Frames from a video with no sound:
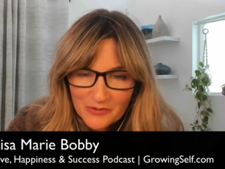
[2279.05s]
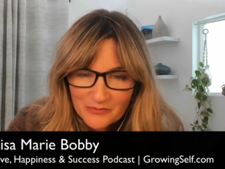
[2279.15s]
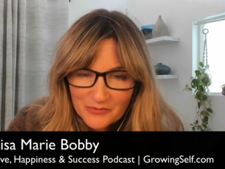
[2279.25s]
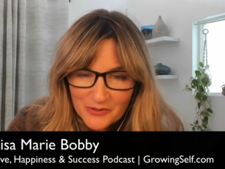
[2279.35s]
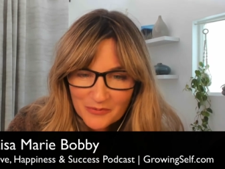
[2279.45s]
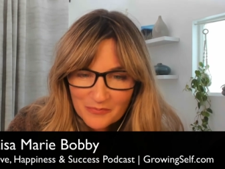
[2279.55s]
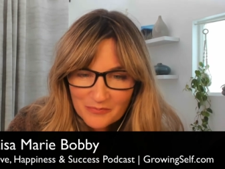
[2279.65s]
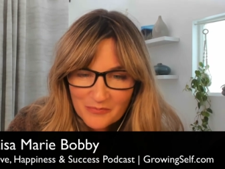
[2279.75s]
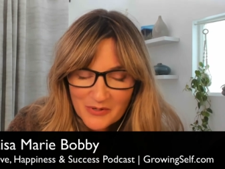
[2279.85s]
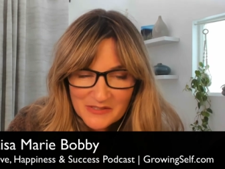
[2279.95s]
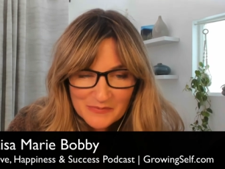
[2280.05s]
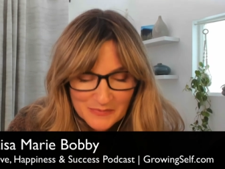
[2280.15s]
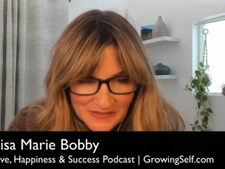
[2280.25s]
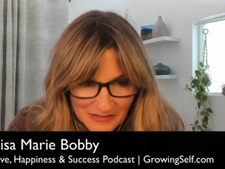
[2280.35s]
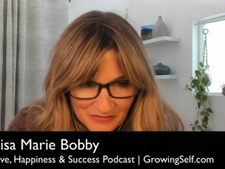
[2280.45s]
were more
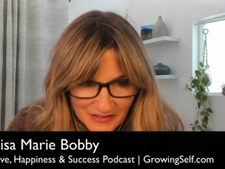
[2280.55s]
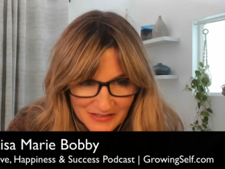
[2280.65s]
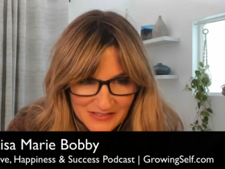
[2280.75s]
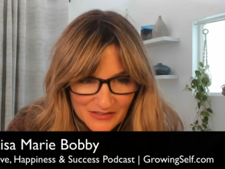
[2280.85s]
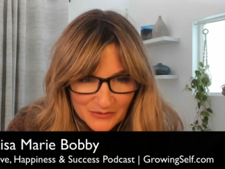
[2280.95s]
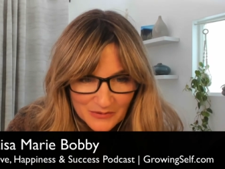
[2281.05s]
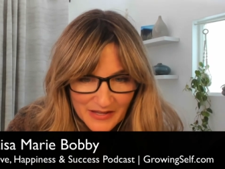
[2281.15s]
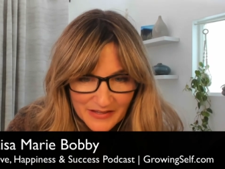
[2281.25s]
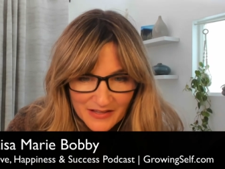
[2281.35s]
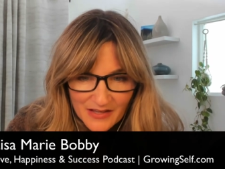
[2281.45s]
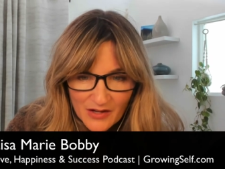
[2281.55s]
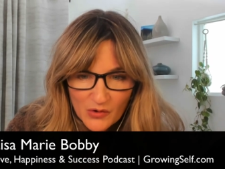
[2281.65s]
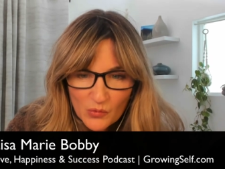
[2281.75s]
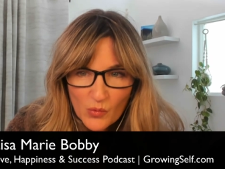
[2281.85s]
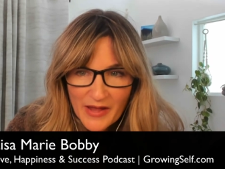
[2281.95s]
specific to like
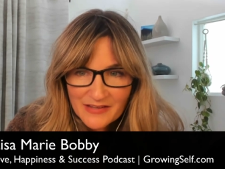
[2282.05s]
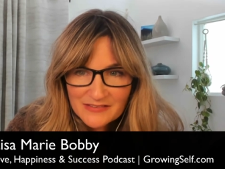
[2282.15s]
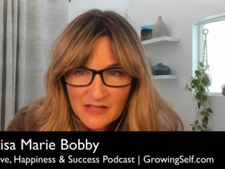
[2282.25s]
ways